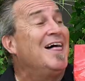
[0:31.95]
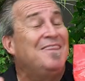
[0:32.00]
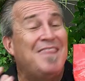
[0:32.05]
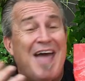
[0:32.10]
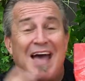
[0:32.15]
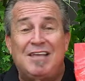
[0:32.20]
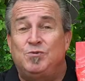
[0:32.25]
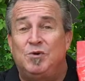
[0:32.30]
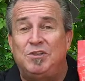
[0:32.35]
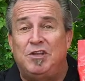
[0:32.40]

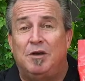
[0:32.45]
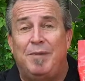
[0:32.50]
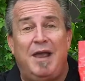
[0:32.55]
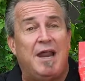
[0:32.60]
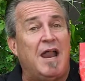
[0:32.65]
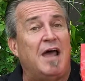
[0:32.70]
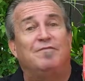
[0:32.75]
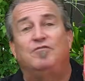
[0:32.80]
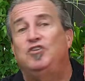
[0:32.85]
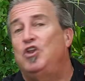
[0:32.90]
That's what they're made
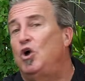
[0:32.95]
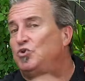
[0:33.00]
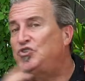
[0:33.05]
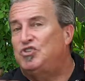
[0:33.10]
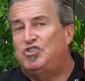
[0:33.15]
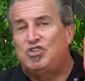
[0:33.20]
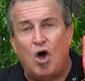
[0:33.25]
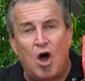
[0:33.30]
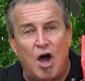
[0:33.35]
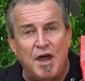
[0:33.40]
out of. No
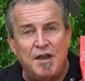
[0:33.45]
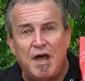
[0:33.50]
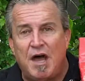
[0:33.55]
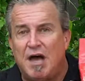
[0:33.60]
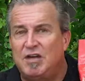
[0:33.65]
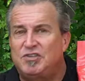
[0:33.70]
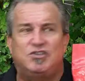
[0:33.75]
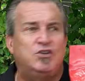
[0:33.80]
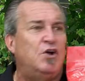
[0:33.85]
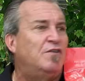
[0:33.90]

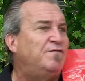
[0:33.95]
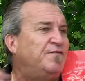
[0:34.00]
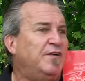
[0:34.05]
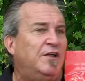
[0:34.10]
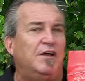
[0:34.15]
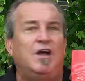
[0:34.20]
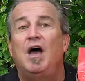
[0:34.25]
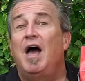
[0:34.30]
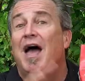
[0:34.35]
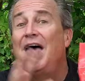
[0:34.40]
sawdust, no filler,
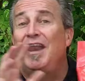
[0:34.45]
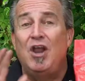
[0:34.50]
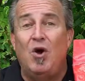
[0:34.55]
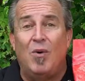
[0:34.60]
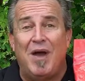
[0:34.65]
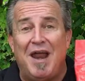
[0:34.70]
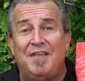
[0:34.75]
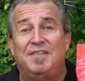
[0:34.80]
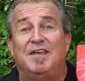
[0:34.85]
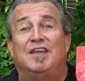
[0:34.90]
no
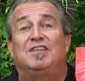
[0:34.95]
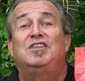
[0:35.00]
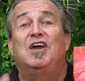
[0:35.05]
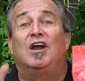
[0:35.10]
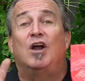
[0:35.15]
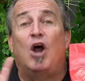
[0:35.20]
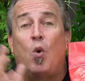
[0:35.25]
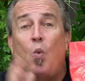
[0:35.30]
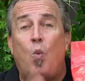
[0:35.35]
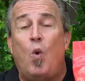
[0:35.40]
anything. They
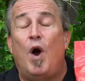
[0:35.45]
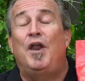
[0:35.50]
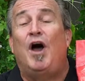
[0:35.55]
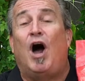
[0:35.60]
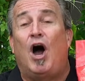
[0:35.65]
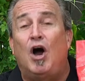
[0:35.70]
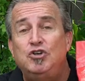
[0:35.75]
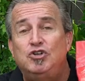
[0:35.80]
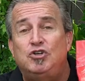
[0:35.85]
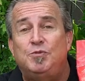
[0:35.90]
are one
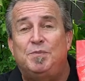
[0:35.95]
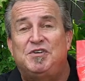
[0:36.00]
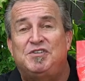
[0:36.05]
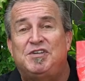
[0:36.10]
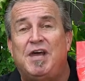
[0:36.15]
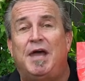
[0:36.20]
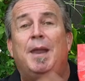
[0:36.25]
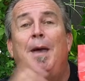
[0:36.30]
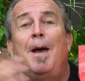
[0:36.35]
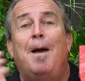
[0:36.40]
hundred
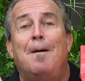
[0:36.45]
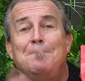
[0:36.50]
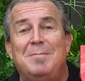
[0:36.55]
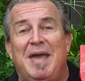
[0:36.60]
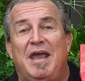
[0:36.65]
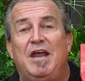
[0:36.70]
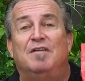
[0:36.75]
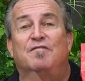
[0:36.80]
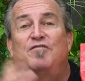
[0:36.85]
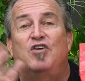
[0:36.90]
percent
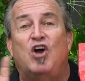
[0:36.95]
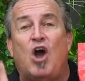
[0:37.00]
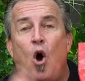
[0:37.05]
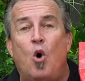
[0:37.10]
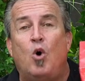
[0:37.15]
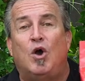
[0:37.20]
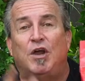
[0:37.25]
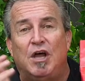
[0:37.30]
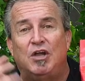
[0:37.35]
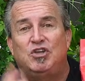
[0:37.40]
made of
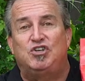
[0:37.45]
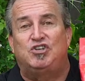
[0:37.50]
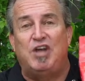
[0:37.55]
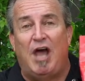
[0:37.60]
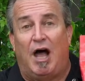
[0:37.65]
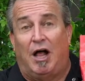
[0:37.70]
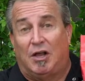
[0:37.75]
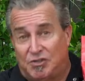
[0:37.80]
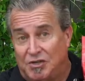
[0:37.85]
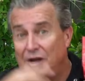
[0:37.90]
coconut
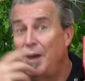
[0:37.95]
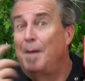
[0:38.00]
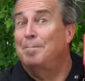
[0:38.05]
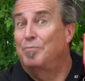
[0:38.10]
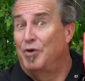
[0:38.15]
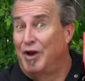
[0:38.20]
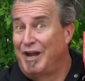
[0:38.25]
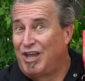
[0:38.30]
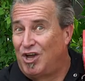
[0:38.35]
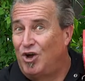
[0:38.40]
shells.
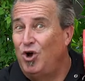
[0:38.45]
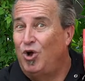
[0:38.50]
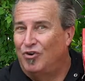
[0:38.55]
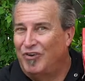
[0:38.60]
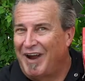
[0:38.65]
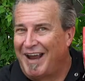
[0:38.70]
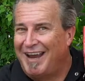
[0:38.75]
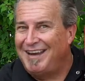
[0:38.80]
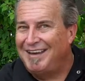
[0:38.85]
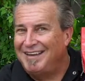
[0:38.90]
Pretty cool,
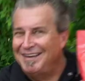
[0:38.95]
right?